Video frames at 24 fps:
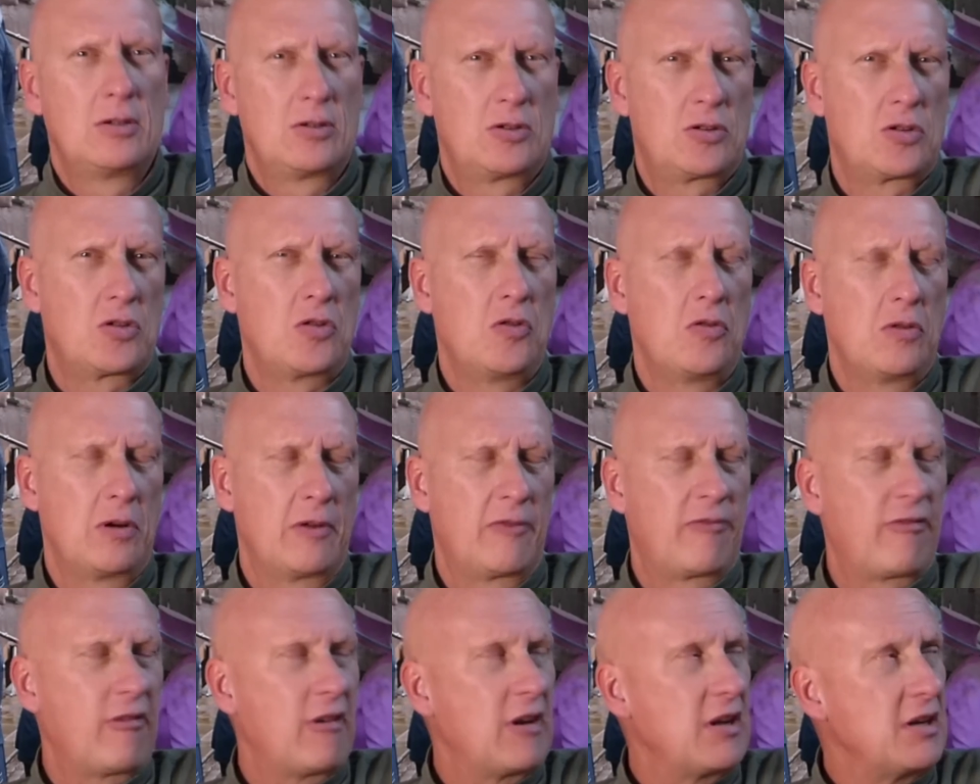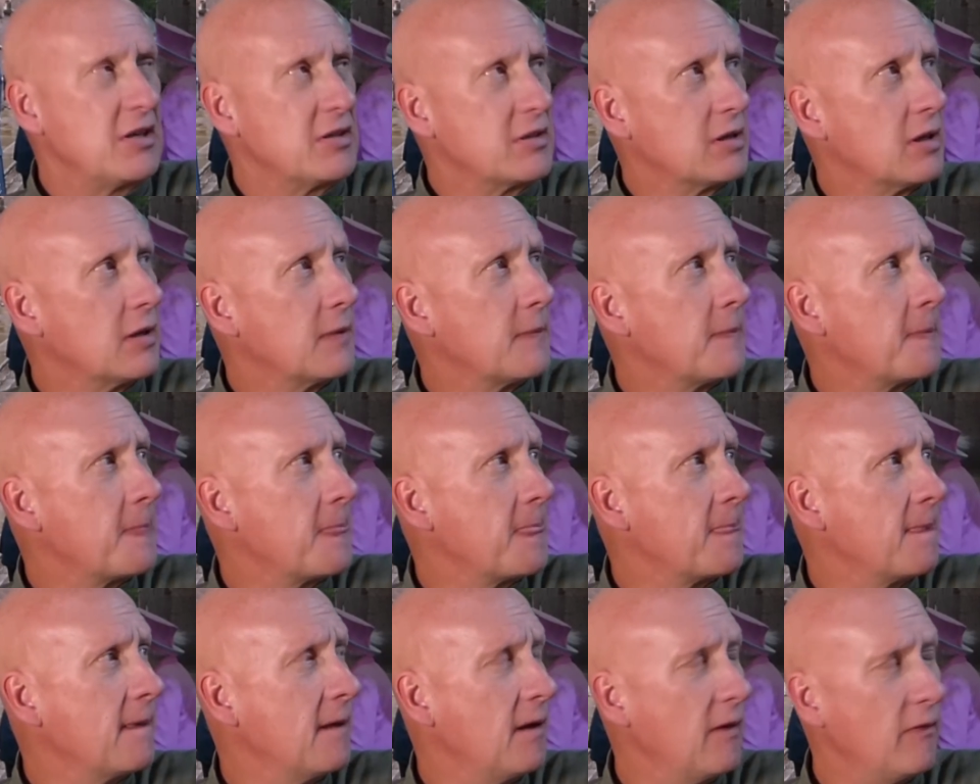to coin a phrase.
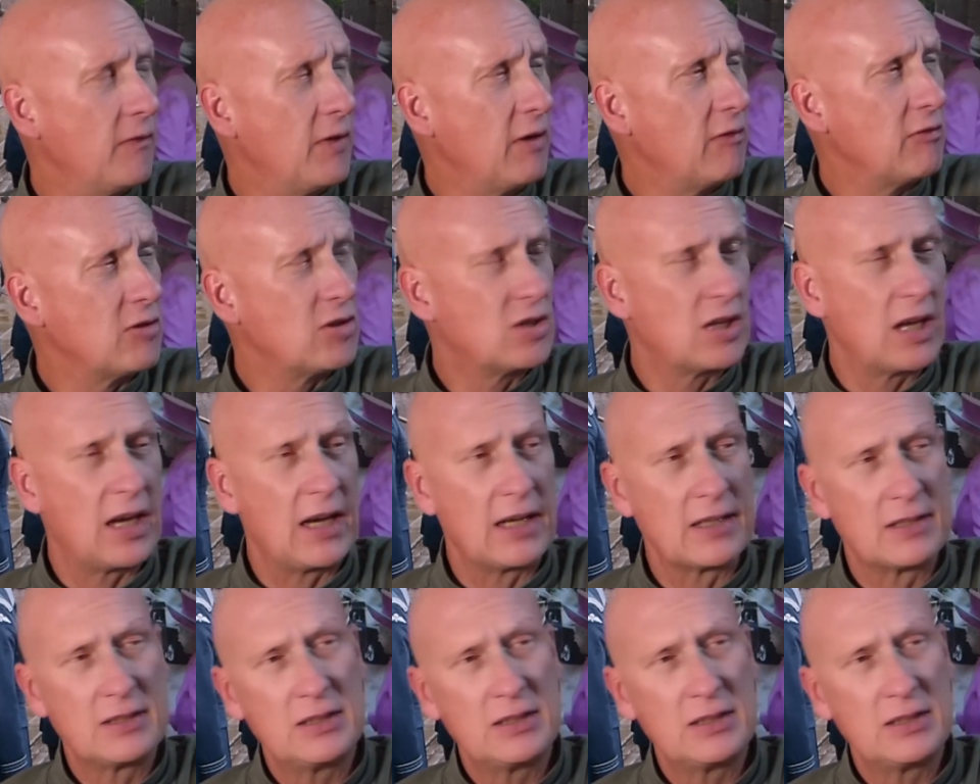Very sad,